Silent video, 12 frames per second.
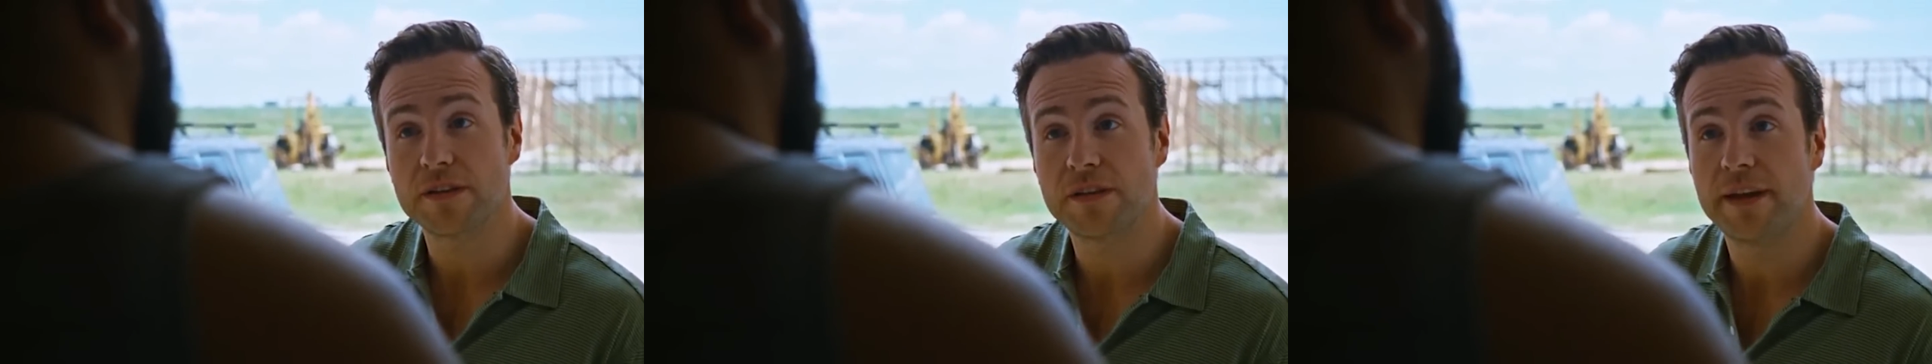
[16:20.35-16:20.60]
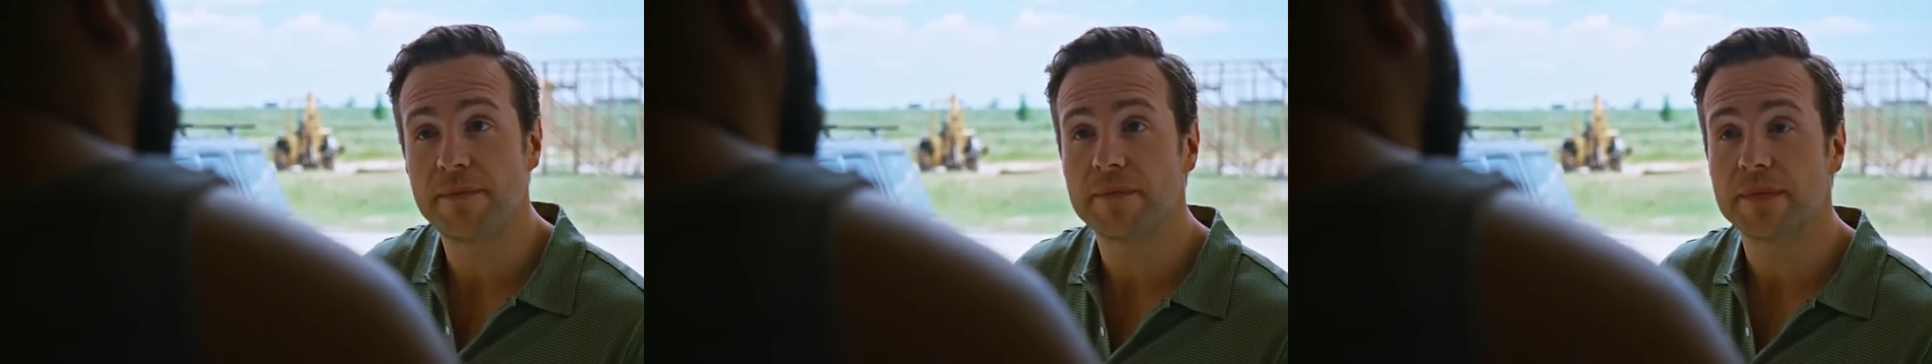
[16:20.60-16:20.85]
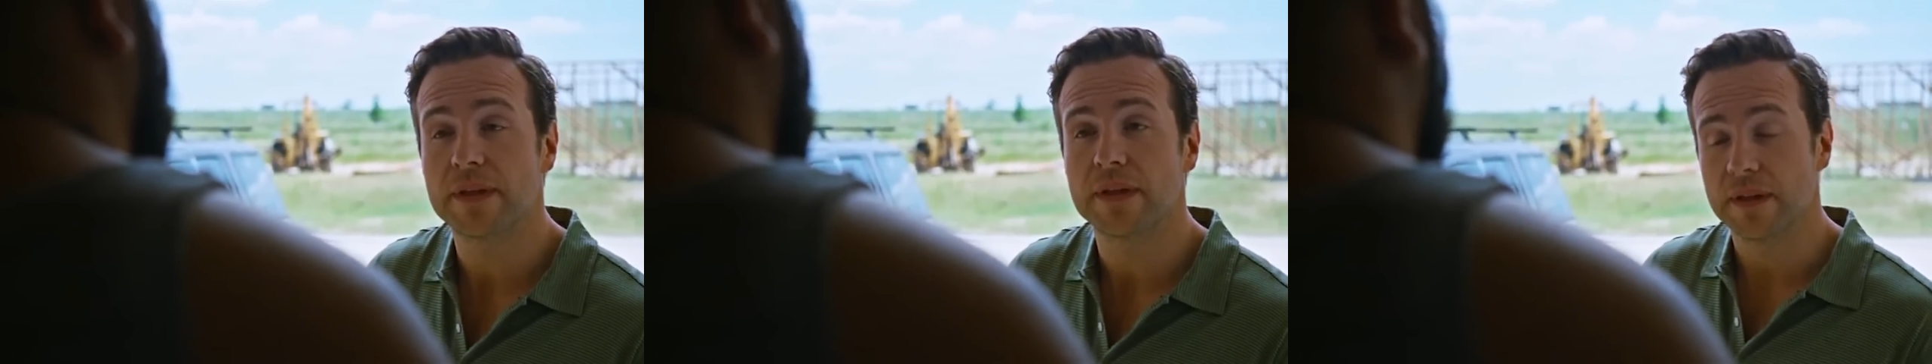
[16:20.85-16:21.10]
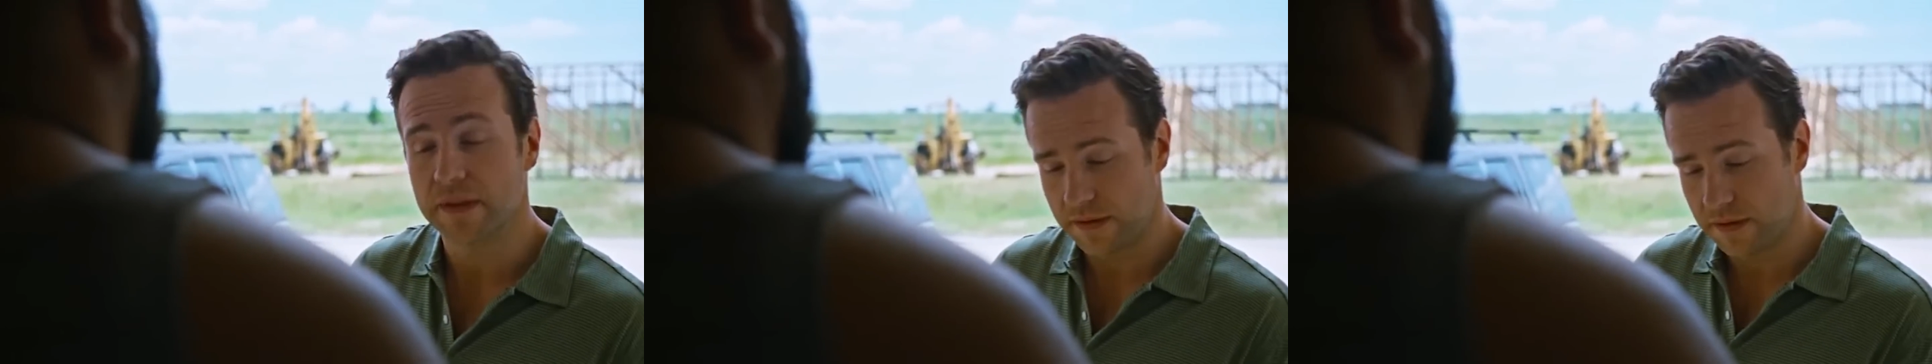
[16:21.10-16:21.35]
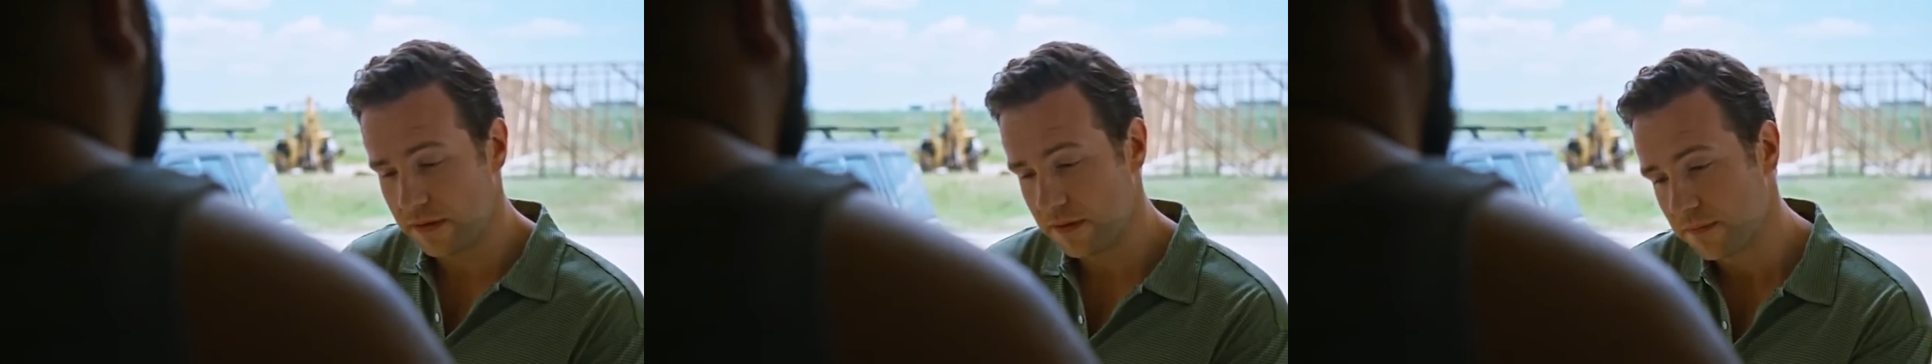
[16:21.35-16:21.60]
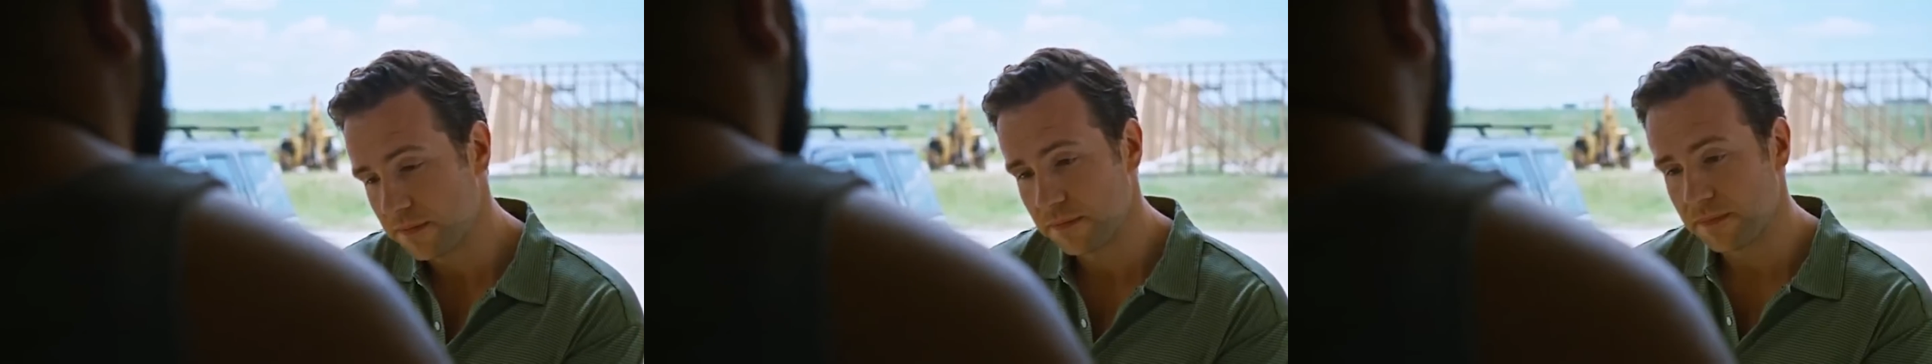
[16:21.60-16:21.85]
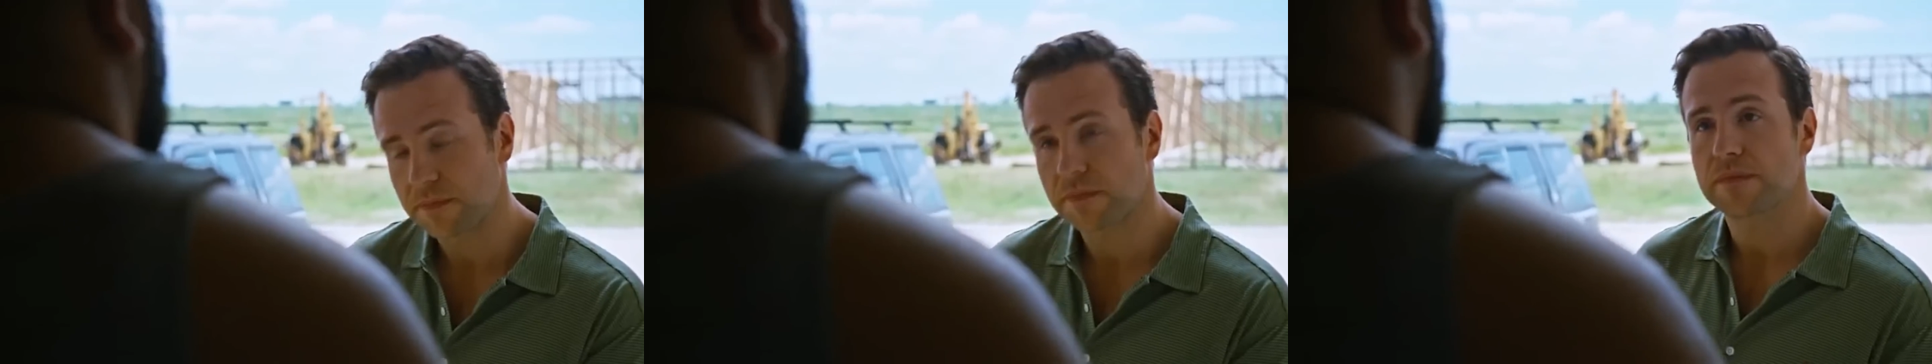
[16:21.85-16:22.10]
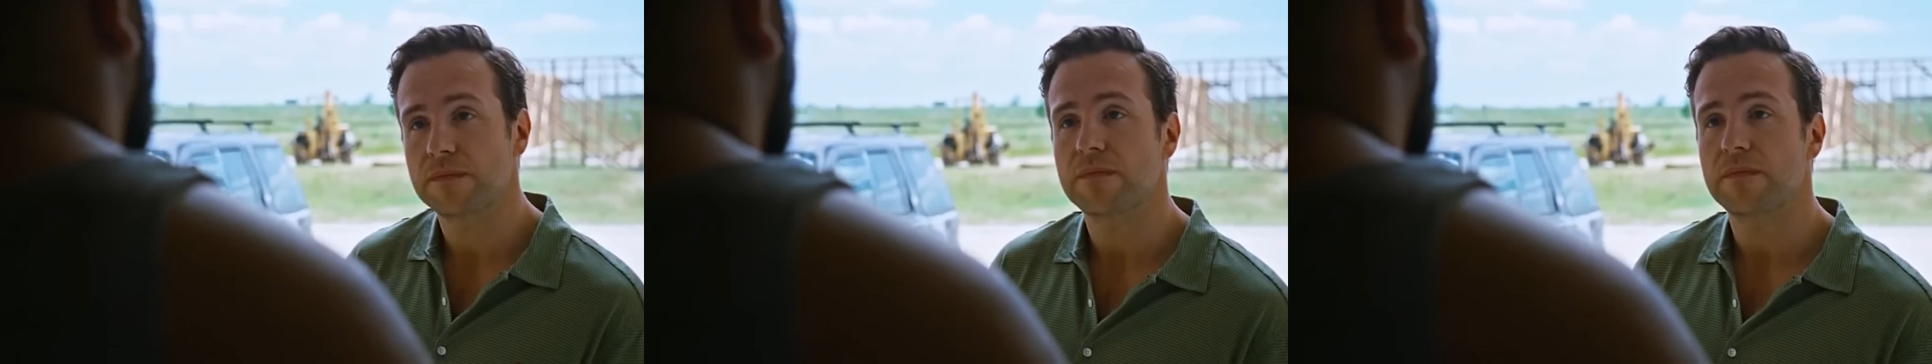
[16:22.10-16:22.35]
There were a lot of people that didn't move
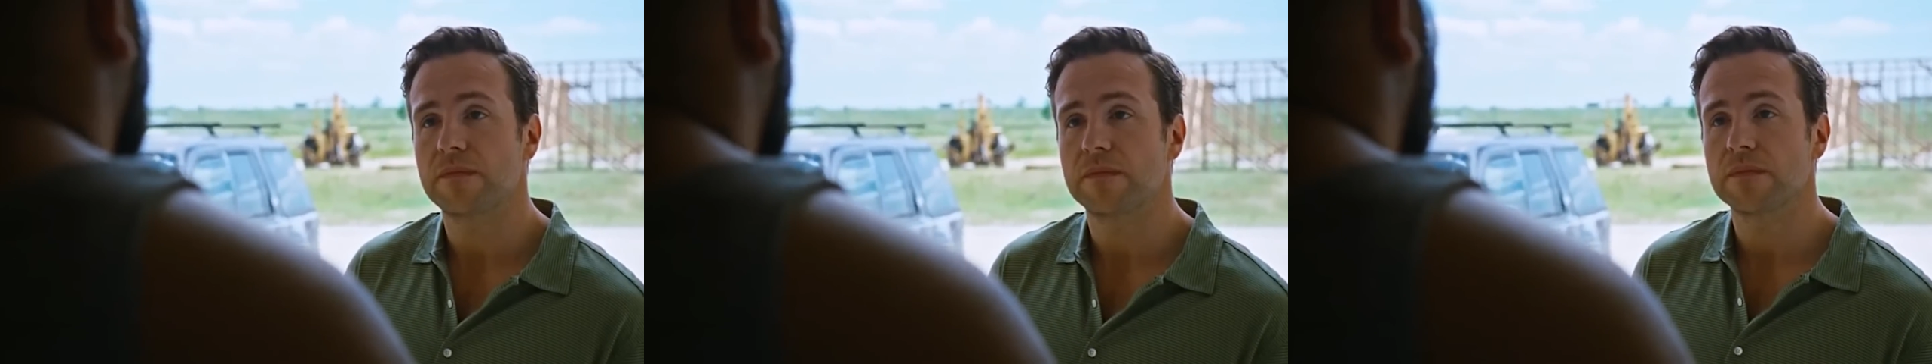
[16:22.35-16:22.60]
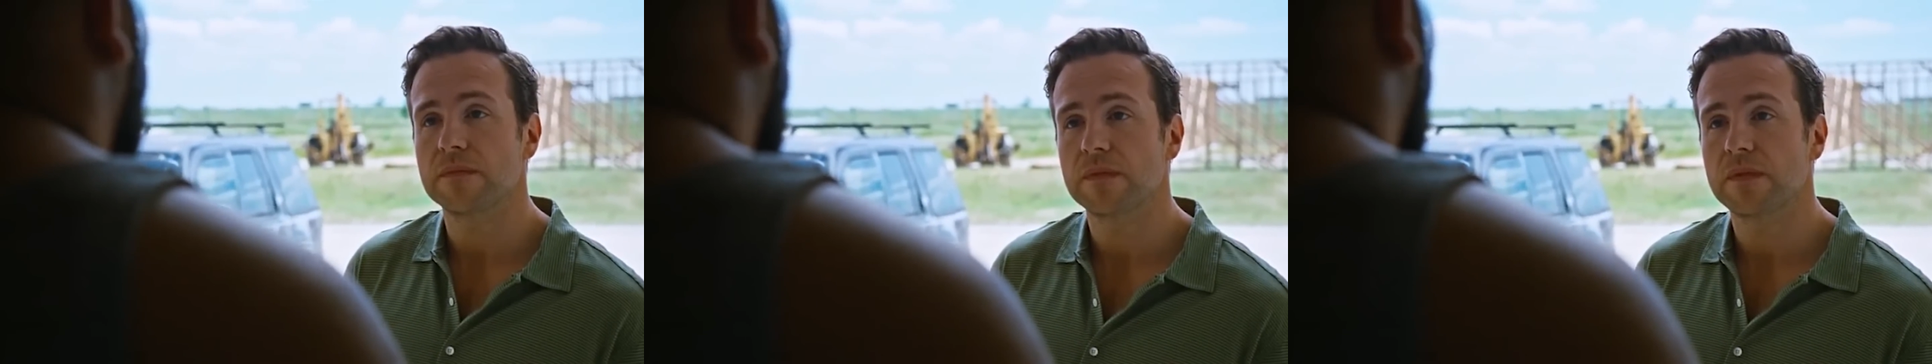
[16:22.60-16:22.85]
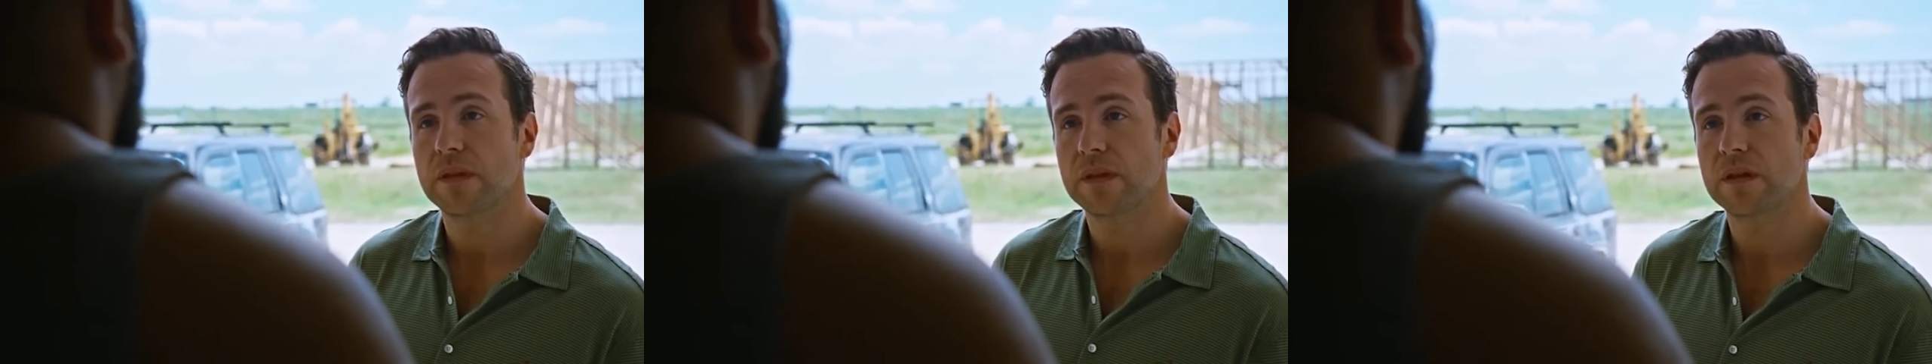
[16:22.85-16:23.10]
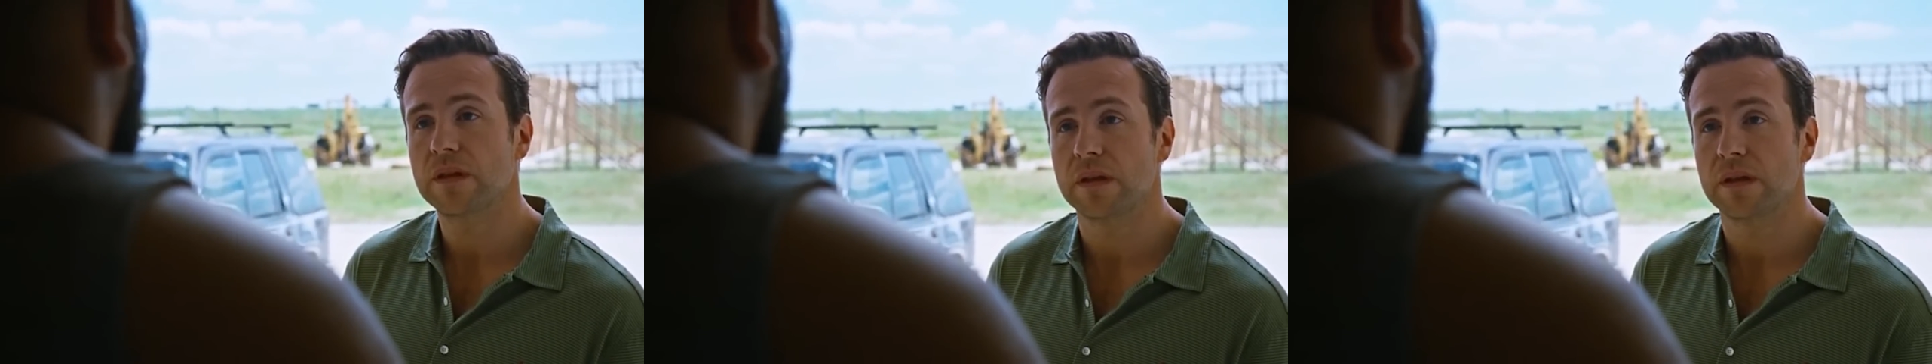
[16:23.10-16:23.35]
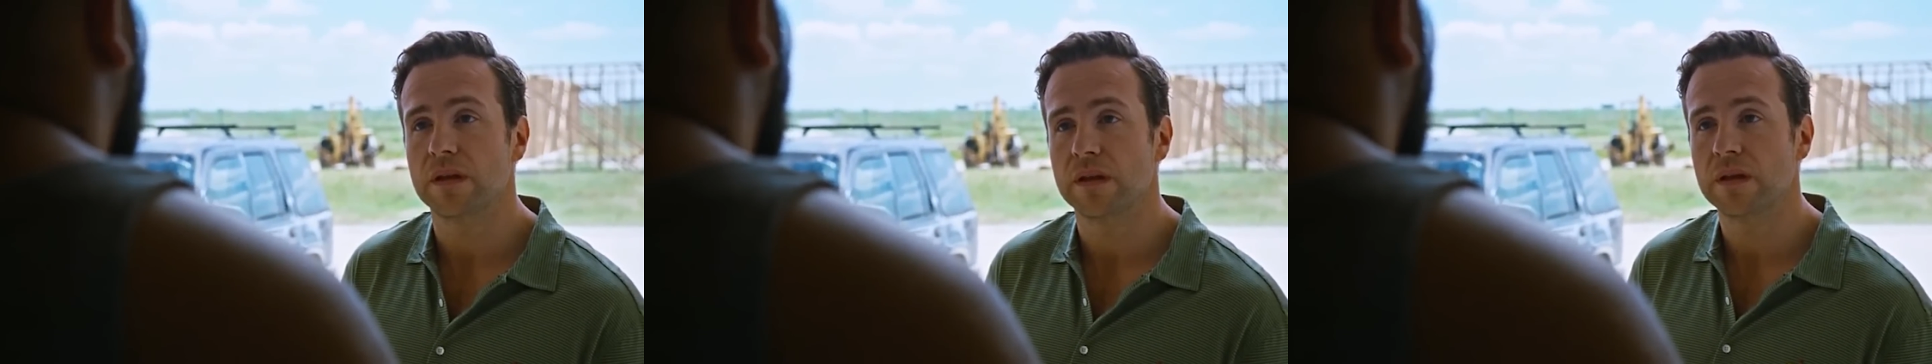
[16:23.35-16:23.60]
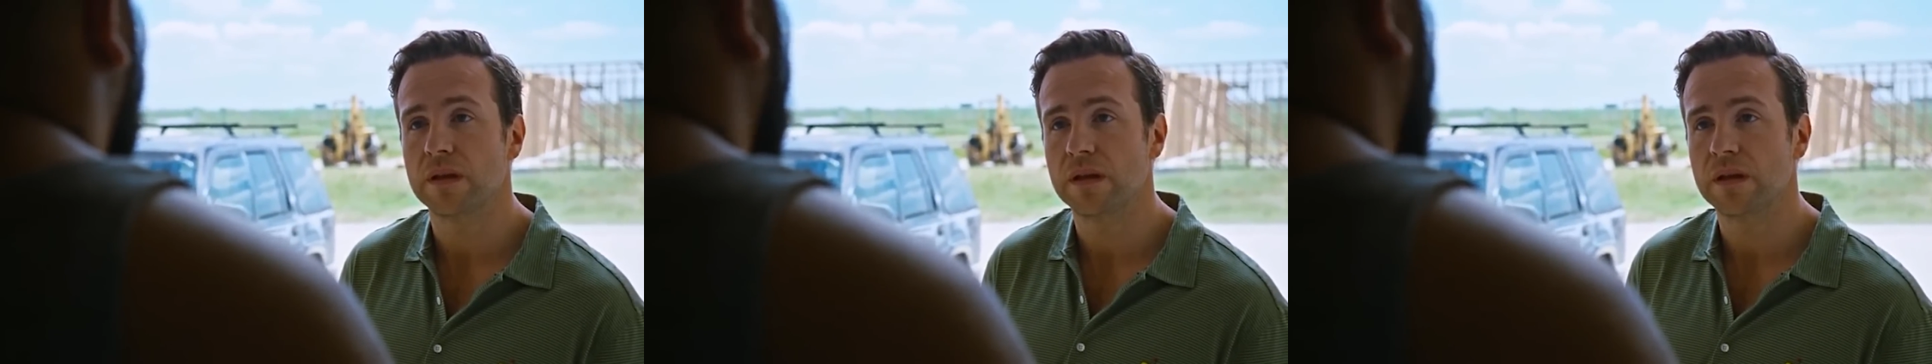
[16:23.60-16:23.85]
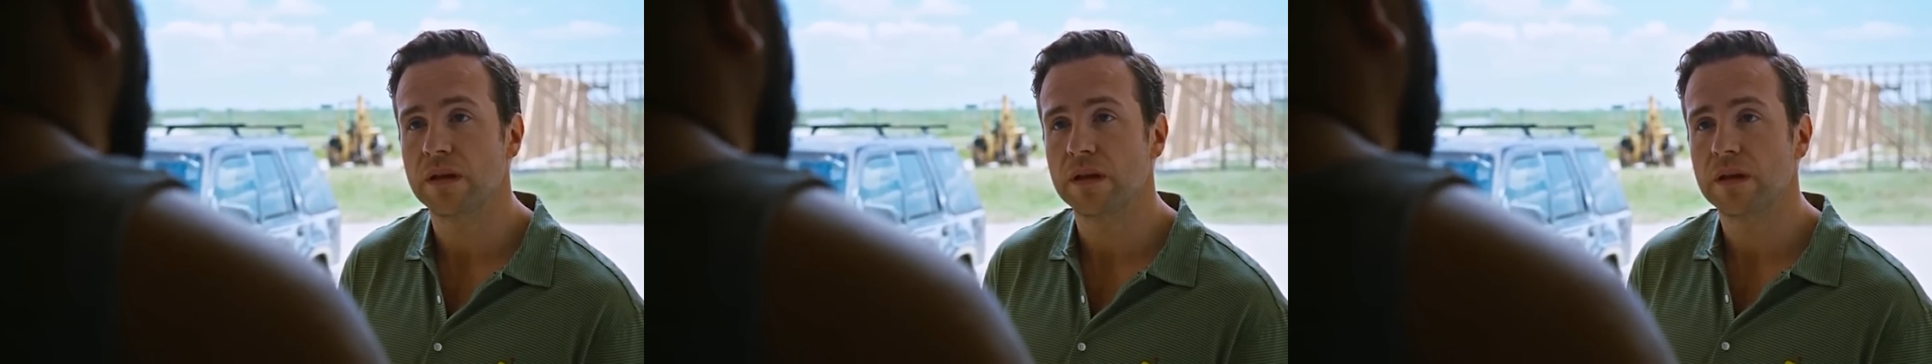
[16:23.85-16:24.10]
in, so it's like five or six